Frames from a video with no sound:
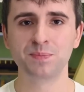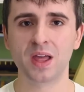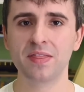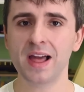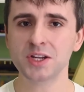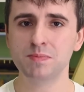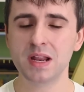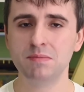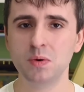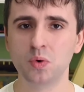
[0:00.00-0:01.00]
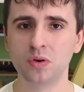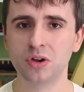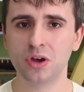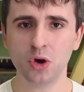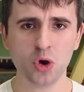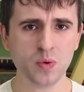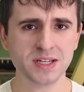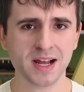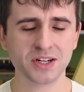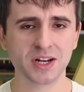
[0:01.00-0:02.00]
And that's made me wonder who
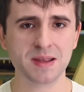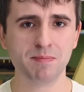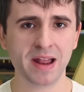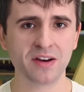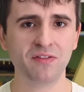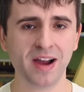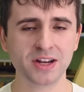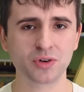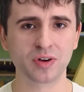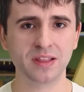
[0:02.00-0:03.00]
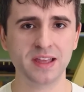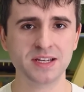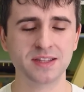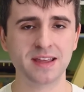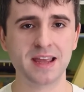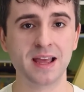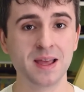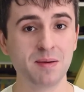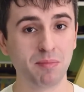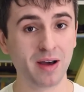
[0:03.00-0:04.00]
is actually manufacturing this thing.
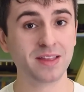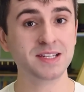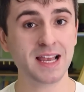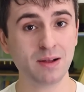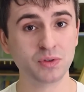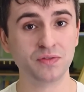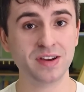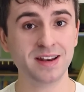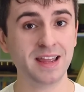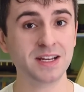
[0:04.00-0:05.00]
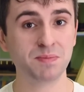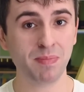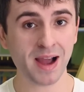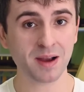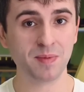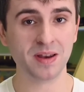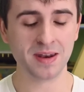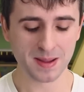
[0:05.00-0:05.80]
By the sounds of it, it's Bachmann.